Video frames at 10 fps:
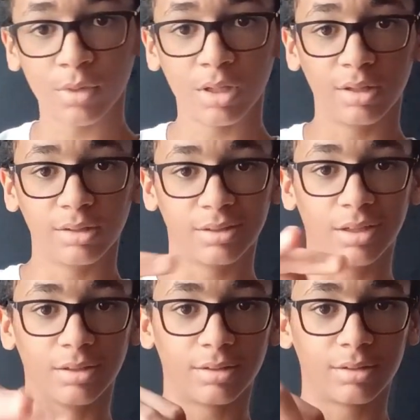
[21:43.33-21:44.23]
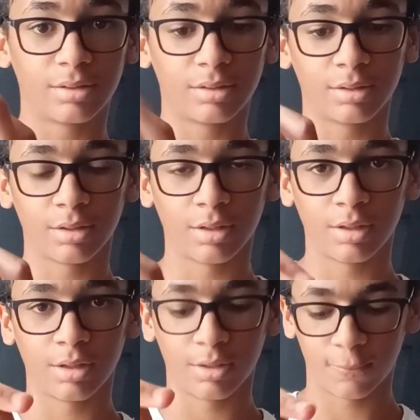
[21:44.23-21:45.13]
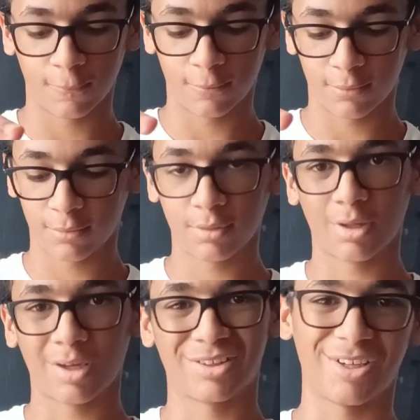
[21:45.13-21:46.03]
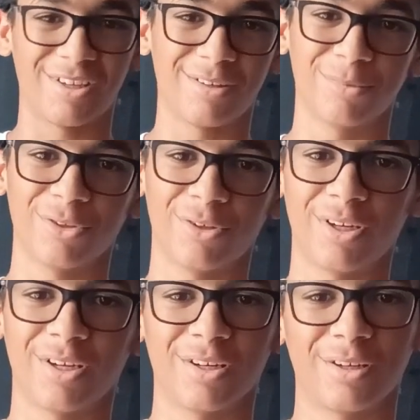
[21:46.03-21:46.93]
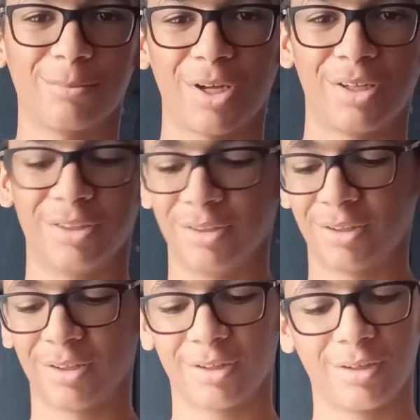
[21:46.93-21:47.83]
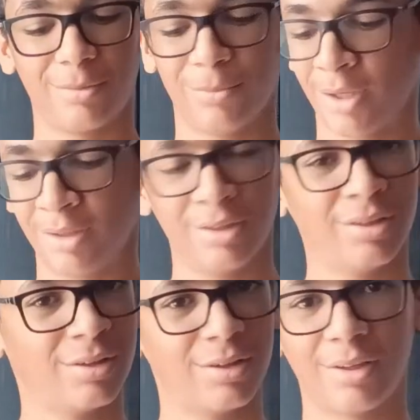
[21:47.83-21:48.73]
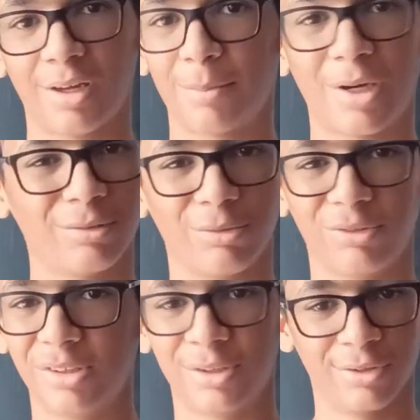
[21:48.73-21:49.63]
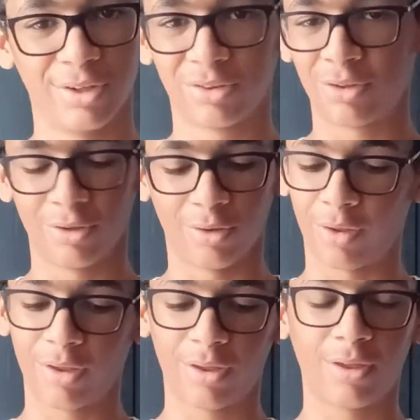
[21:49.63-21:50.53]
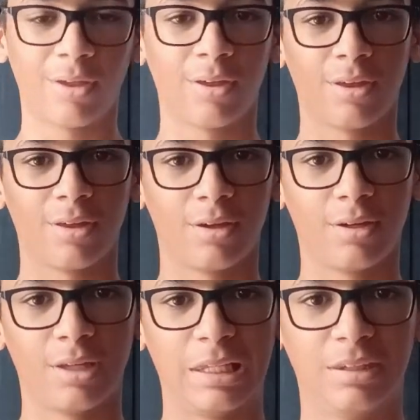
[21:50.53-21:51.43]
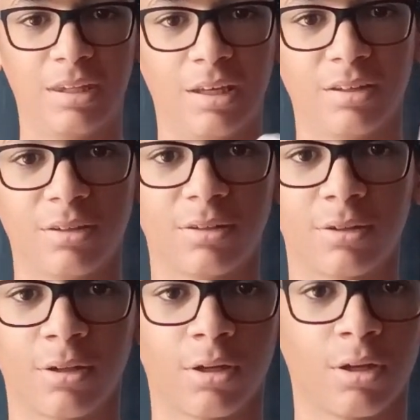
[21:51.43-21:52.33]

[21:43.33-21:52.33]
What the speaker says: Is this? Actually, I'm sorry, I gotta combine it. I might as well teach you this too. Is this?